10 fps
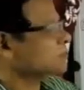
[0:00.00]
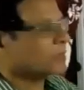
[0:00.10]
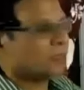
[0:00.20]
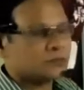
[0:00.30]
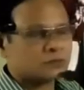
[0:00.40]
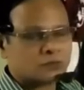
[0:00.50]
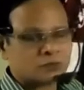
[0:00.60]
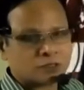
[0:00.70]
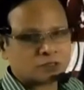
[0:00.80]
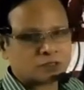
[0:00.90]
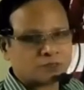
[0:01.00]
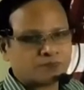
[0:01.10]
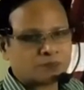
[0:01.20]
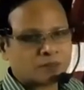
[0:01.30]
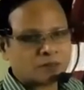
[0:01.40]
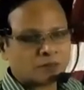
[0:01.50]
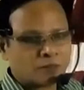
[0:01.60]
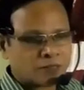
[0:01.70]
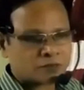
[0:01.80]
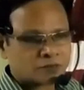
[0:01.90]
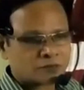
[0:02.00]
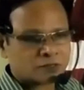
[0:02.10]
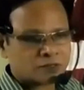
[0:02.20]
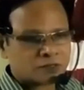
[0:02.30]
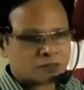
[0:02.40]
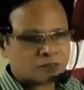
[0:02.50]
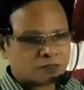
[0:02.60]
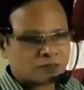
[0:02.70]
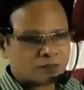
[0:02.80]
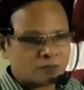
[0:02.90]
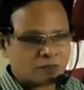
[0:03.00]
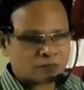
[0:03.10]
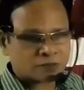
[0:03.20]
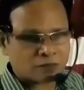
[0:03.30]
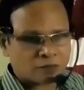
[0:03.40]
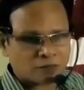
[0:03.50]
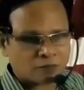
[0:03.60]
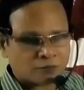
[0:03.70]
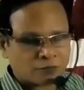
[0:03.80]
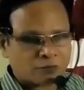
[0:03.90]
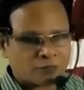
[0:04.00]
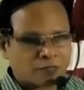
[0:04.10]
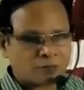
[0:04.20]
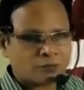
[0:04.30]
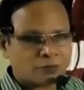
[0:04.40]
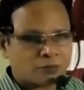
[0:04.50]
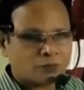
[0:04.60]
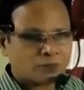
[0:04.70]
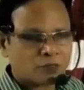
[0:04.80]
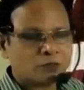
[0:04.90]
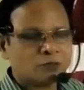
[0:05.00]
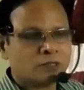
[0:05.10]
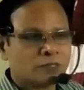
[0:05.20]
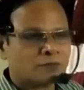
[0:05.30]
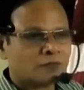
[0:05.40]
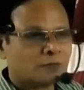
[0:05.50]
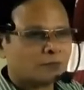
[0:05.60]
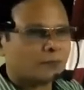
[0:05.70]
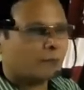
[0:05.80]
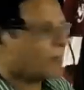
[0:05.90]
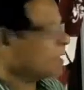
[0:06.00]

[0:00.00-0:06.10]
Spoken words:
of blastocyst. the blastocyst, the blastula of human embryo during development,